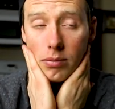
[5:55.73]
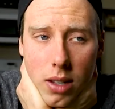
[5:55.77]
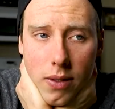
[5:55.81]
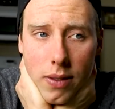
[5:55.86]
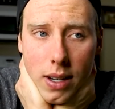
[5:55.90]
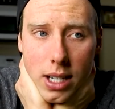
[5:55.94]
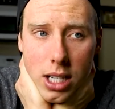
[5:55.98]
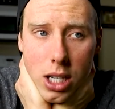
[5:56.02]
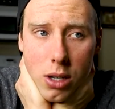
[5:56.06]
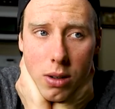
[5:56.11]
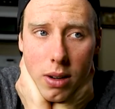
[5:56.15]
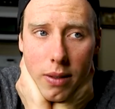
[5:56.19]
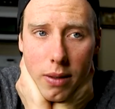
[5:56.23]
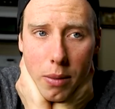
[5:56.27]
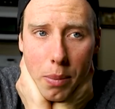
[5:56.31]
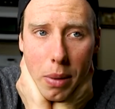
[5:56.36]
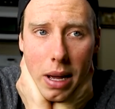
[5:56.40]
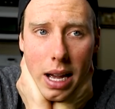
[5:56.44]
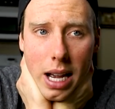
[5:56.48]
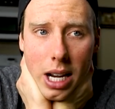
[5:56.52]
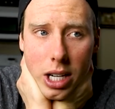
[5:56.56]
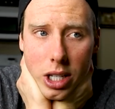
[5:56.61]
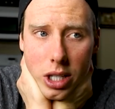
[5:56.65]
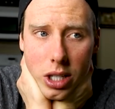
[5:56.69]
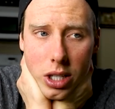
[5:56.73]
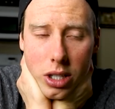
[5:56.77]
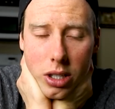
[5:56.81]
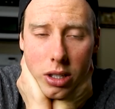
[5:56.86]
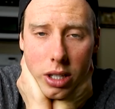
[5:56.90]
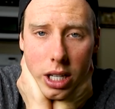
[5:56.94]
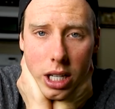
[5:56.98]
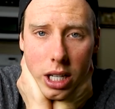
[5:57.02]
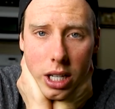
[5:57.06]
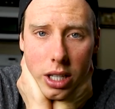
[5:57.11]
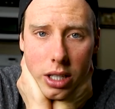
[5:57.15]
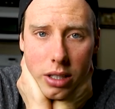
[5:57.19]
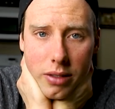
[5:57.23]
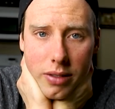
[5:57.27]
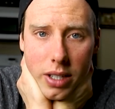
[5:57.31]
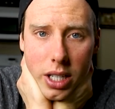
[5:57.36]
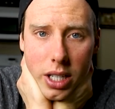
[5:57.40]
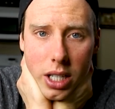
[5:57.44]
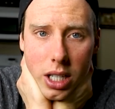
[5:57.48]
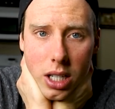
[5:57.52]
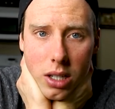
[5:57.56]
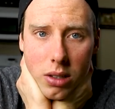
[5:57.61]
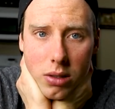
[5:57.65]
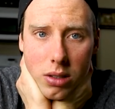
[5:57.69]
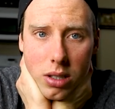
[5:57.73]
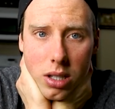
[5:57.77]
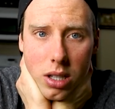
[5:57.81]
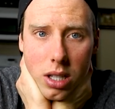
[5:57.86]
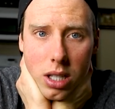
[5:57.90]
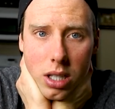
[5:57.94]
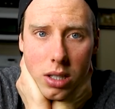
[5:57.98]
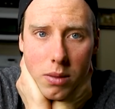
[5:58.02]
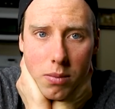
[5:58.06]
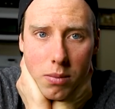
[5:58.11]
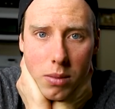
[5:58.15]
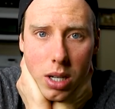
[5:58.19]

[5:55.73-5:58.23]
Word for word: if I do have a passion to create other videos, this